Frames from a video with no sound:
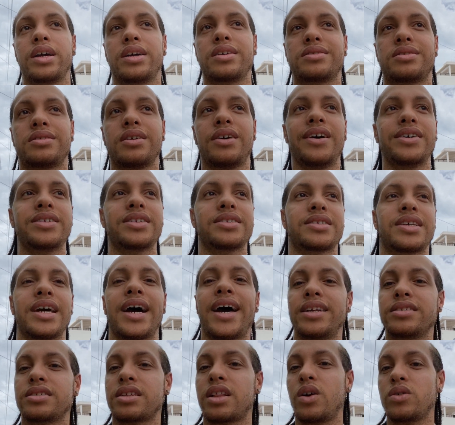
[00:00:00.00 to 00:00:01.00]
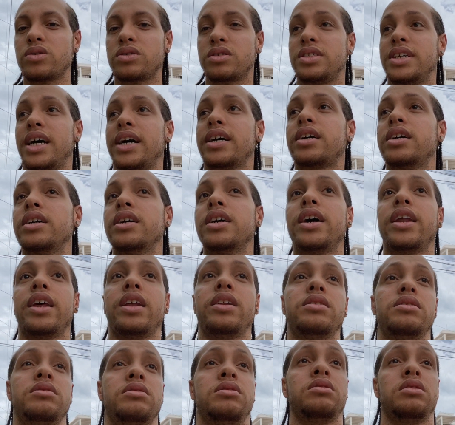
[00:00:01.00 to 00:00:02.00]
so I just got as close as I could,
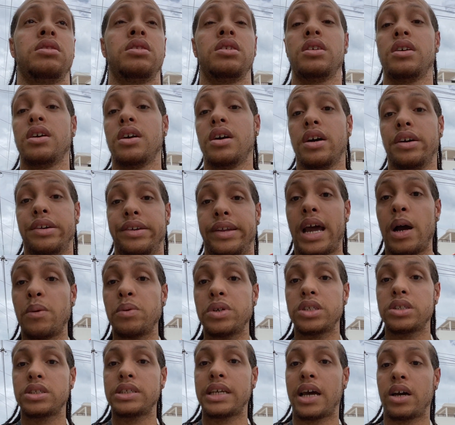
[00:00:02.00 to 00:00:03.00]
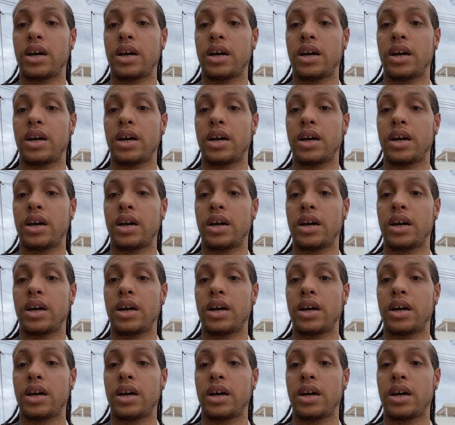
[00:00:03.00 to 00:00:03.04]
and now we're just out